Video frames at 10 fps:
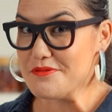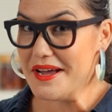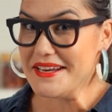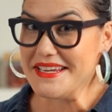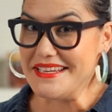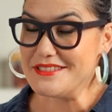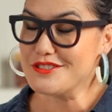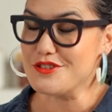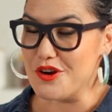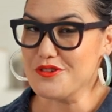one is
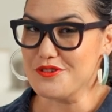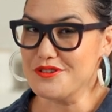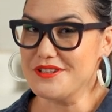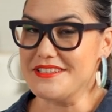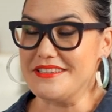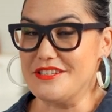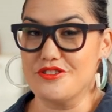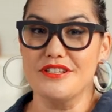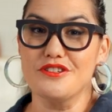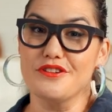so good because it
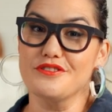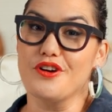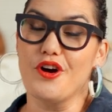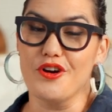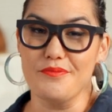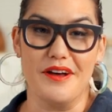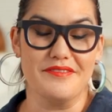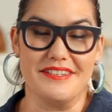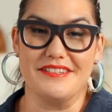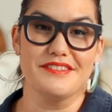literally turns your home
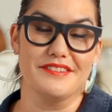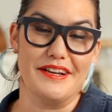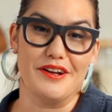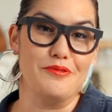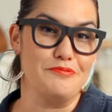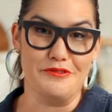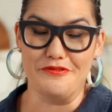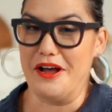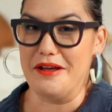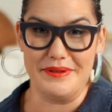oven into like a wood
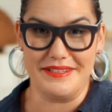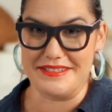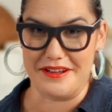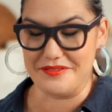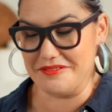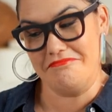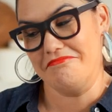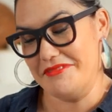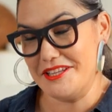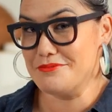fire pizza oven.
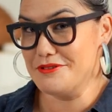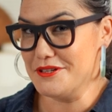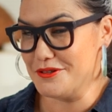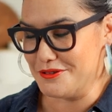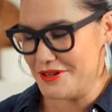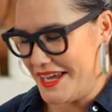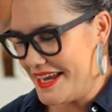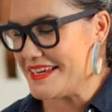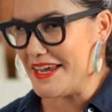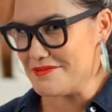It's pretty cool,
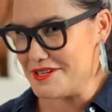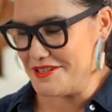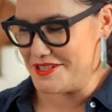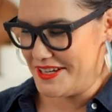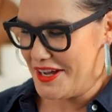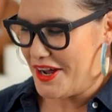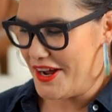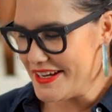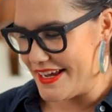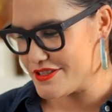game changing.
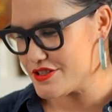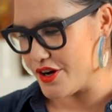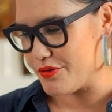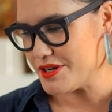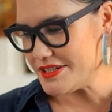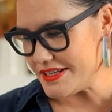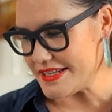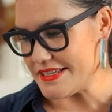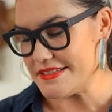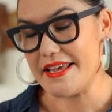Okay, so what you need
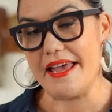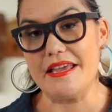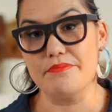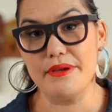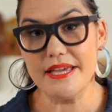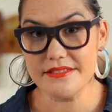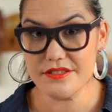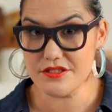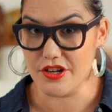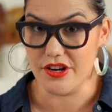is a pizza
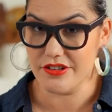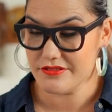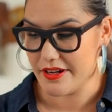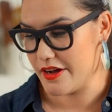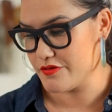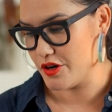stone. I've